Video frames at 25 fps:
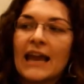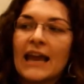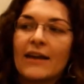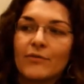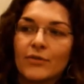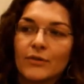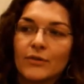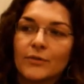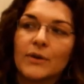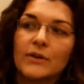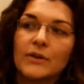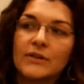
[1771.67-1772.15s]

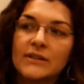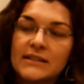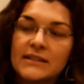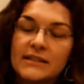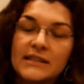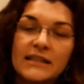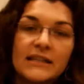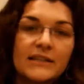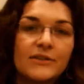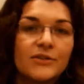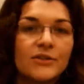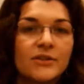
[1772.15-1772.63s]
and for
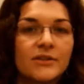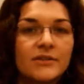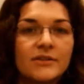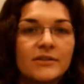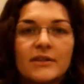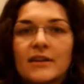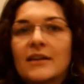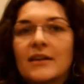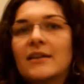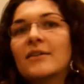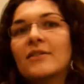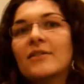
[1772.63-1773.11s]
Roland's
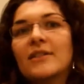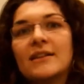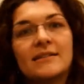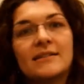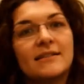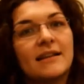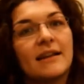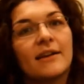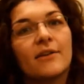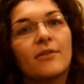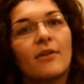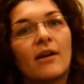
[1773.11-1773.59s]
teachers, you know, they
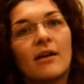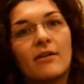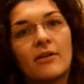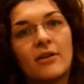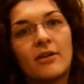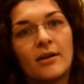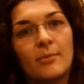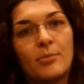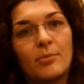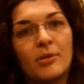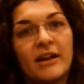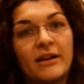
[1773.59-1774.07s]
stand around
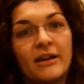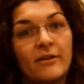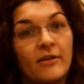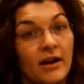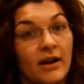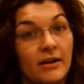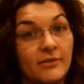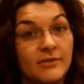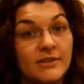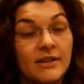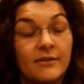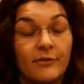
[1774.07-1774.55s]
on a
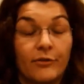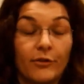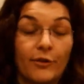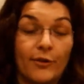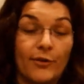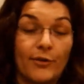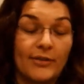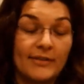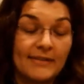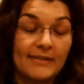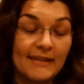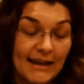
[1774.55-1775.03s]
playground
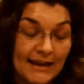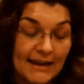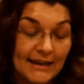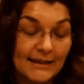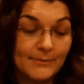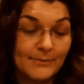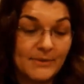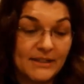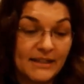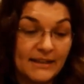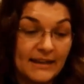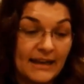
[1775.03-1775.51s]
several
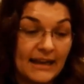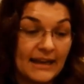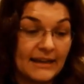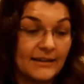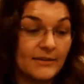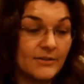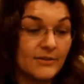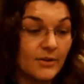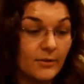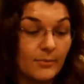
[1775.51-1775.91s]
times a day,